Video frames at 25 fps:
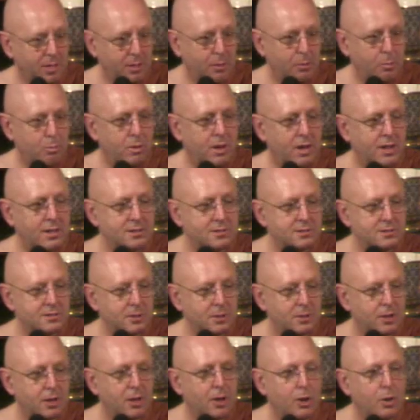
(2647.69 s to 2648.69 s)
Once
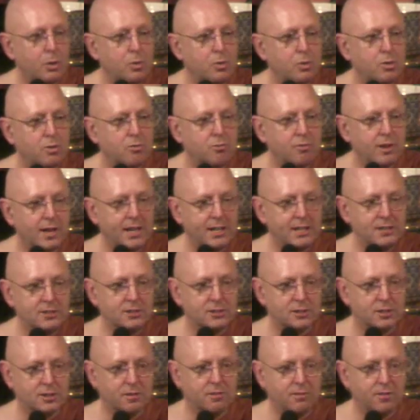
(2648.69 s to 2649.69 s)
the local
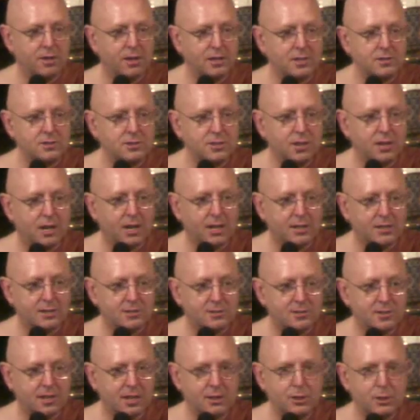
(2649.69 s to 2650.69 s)
ranger of our shire
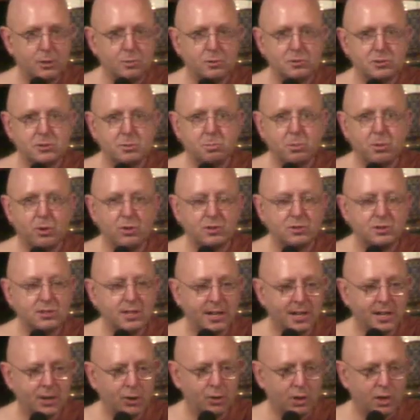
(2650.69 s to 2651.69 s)
decided to do a spot
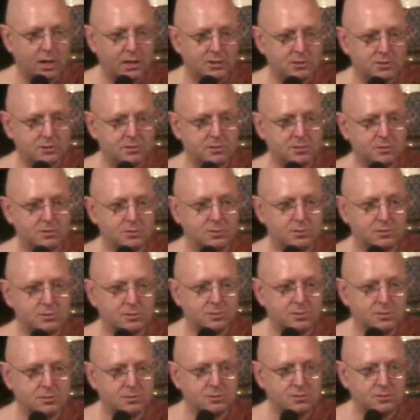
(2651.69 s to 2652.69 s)
check on us
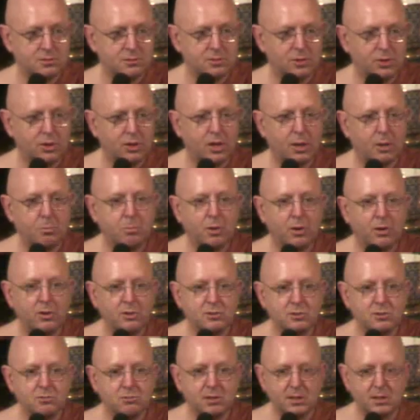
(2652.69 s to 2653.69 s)
on our
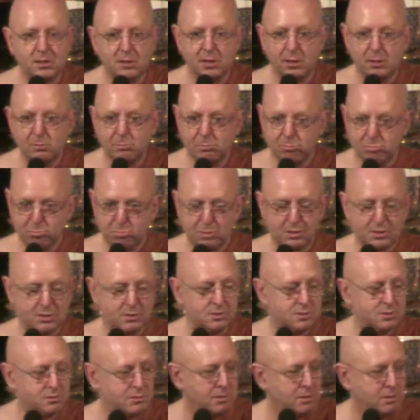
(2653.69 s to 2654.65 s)
monastery, you know, because